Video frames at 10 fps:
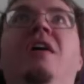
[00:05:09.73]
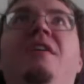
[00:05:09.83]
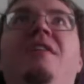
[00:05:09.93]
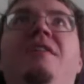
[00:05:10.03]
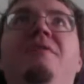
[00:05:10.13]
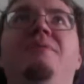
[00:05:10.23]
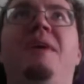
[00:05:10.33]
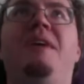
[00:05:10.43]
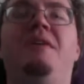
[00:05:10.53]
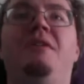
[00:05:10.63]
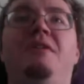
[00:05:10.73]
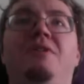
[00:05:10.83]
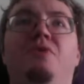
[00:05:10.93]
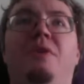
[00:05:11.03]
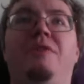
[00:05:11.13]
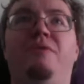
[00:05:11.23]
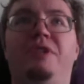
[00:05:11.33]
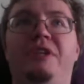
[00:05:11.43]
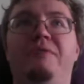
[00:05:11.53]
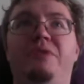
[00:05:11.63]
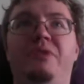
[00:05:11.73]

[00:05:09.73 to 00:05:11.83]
I think it was back in twenty fourteen was